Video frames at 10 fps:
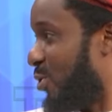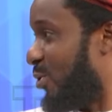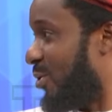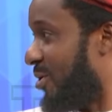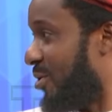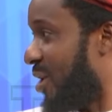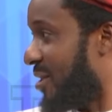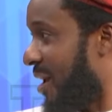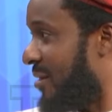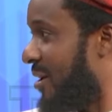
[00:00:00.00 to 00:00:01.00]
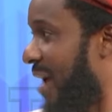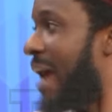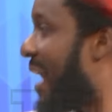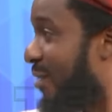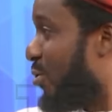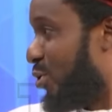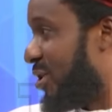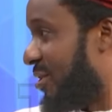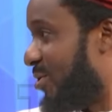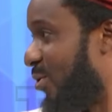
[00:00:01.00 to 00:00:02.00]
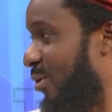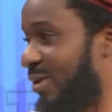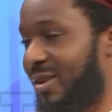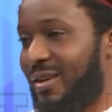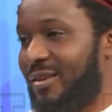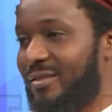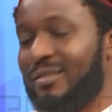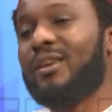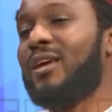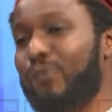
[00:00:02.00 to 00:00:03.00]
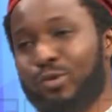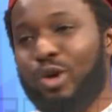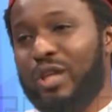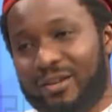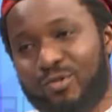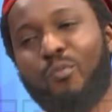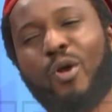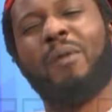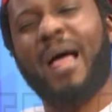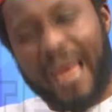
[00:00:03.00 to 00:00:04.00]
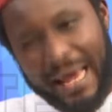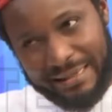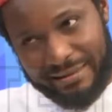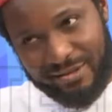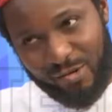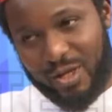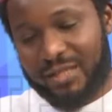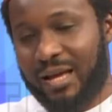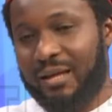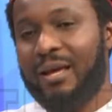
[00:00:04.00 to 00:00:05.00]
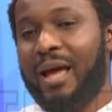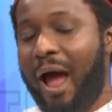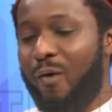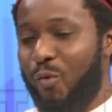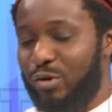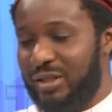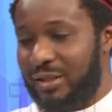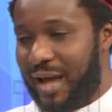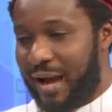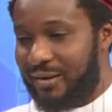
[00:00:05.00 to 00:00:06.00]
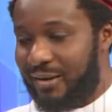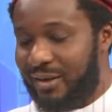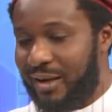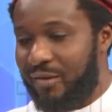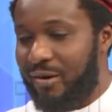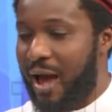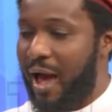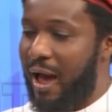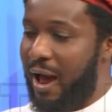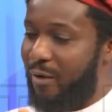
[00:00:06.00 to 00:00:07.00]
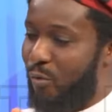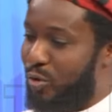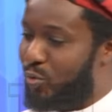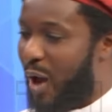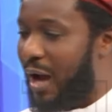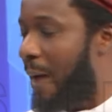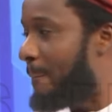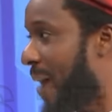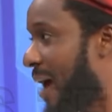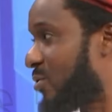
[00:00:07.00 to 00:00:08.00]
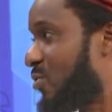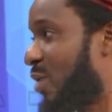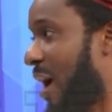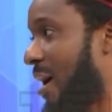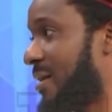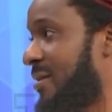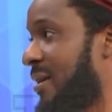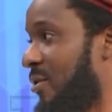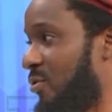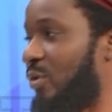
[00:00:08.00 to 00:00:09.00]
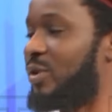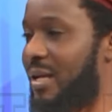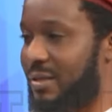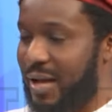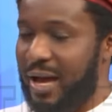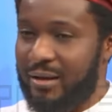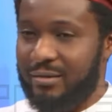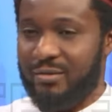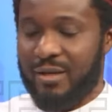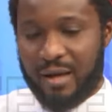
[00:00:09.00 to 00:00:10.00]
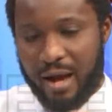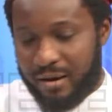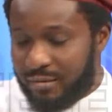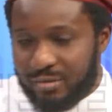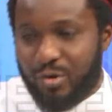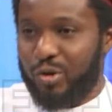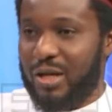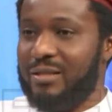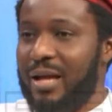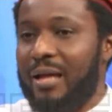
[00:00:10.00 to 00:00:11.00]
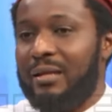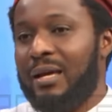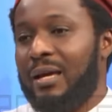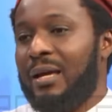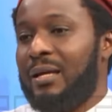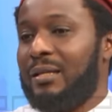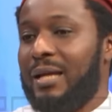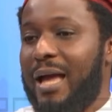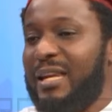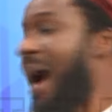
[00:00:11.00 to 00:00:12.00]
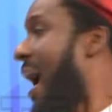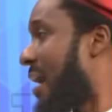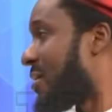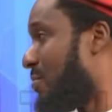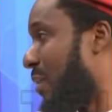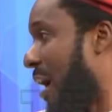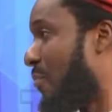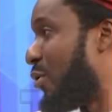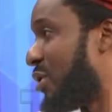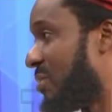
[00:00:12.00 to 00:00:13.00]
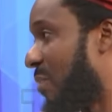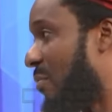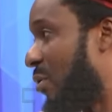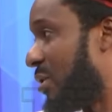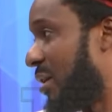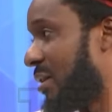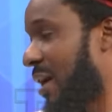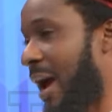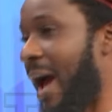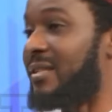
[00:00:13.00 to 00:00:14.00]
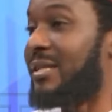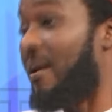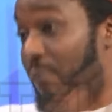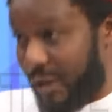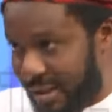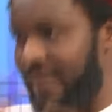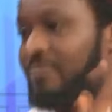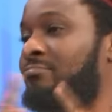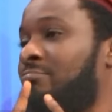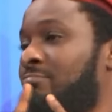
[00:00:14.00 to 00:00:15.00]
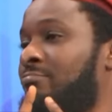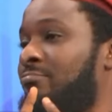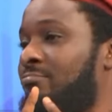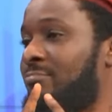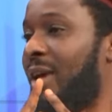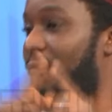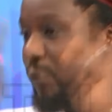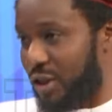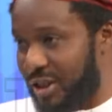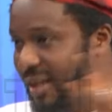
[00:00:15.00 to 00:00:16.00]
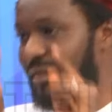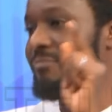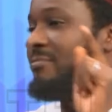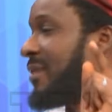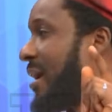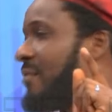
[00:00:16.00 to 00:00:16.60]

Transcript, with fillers: ocean. You understand? See? I like good things. So. Even though there is no more, but I like it. You understand? Mm. I want the dining area. I want where I can park two cars. You understand? I, you understand? The guy now asked me, how much is my budget? I say everything. Everything.